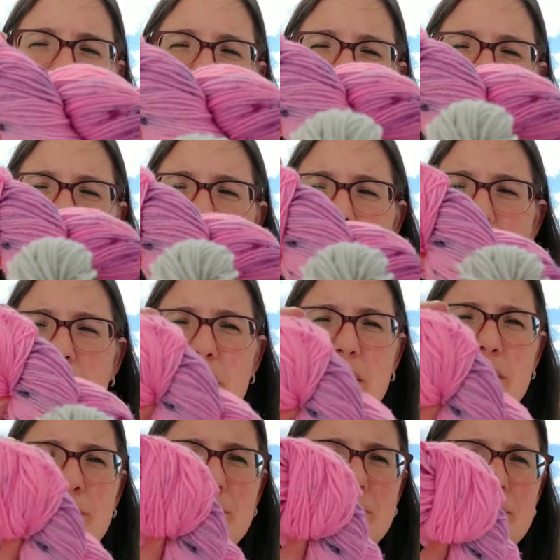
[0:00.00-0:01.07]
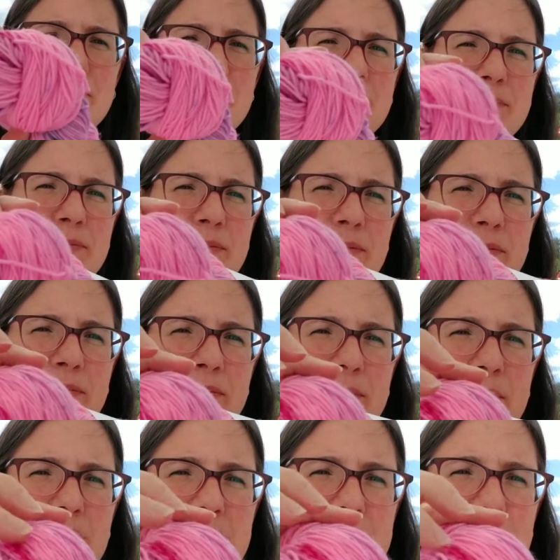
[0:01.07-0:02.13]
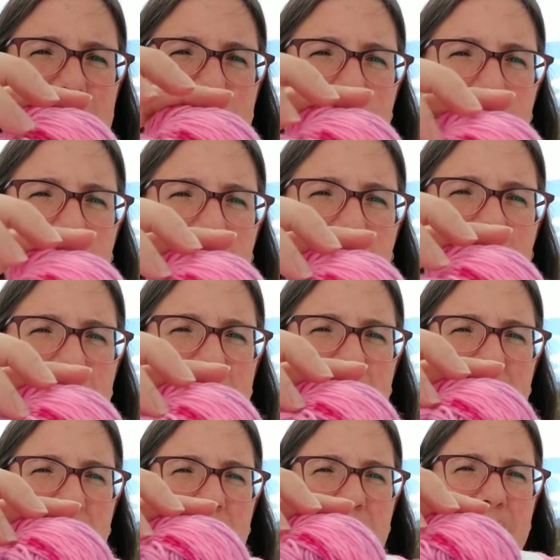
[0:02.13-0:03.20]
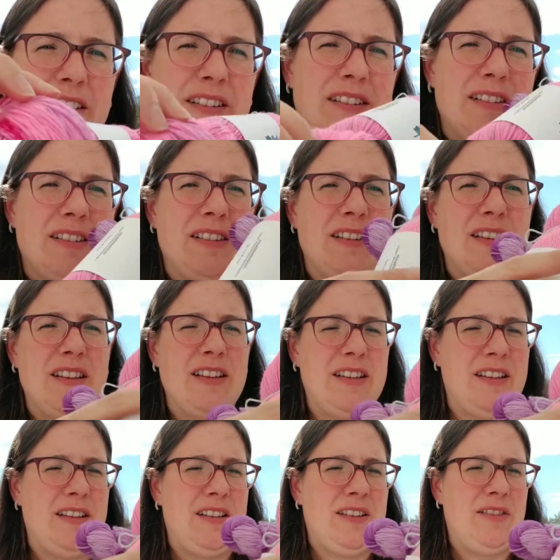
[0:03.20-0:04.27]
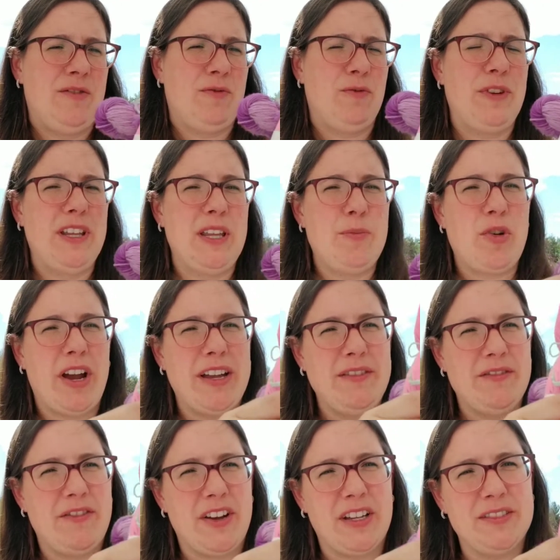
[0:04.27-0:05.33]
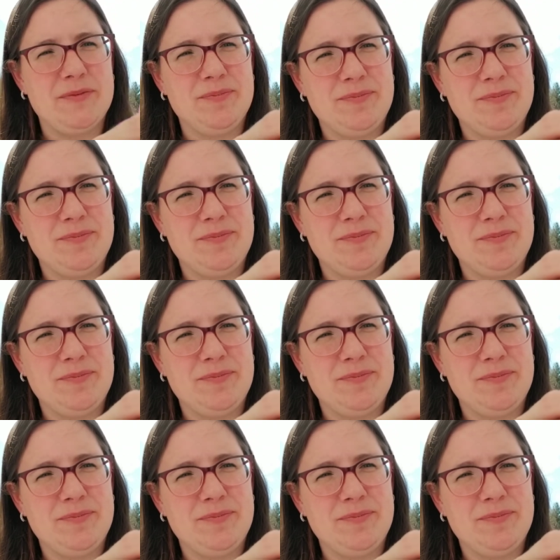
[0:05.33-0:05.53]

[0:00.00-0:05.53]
of pink in there. See some pink right there. Really bright and fun.